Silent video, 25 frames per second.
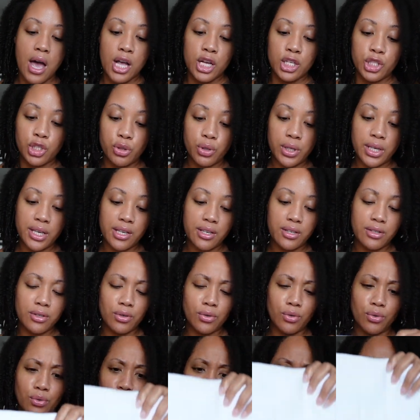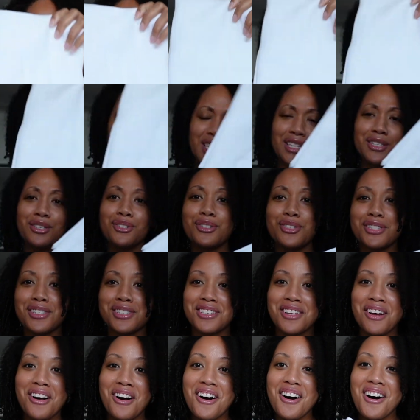So these are
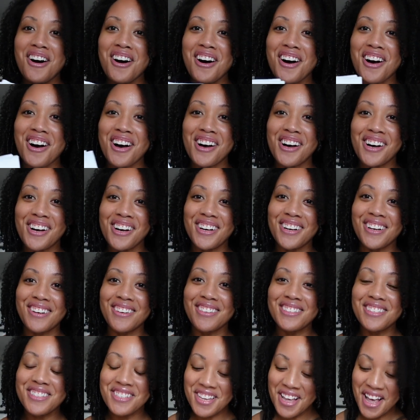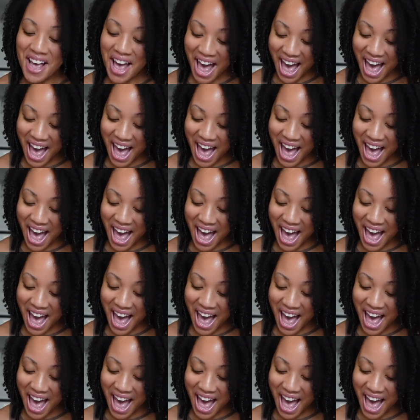soft.